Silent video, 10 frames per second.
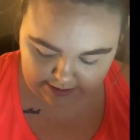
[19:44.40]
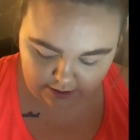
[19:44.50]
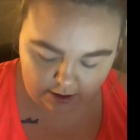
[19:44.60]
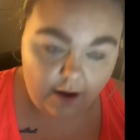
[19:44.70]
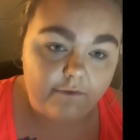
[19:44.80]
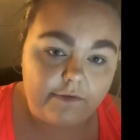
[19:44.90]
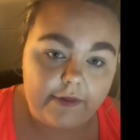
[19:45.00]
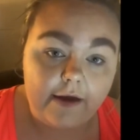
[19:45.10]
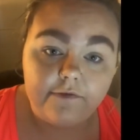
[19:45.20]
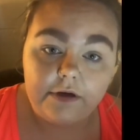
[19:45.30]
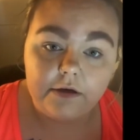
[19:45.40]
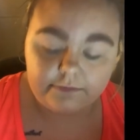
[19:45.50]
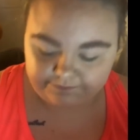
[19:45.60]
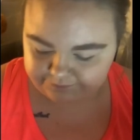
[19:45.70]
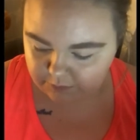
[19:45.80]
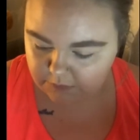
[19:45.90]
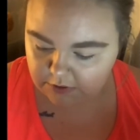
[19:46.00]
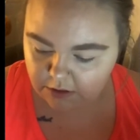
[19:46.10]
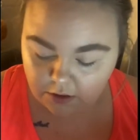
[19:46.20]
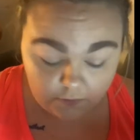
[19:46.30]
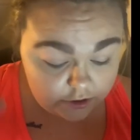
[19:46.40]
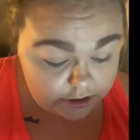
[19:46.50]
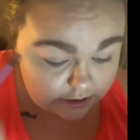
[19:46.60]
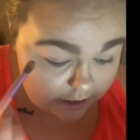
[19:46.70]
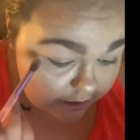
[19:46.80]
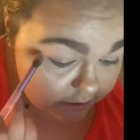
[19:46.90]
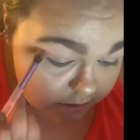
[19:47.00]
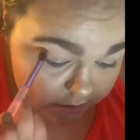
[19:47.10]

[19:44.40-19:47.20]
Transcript: off of that fear, which isn't nice,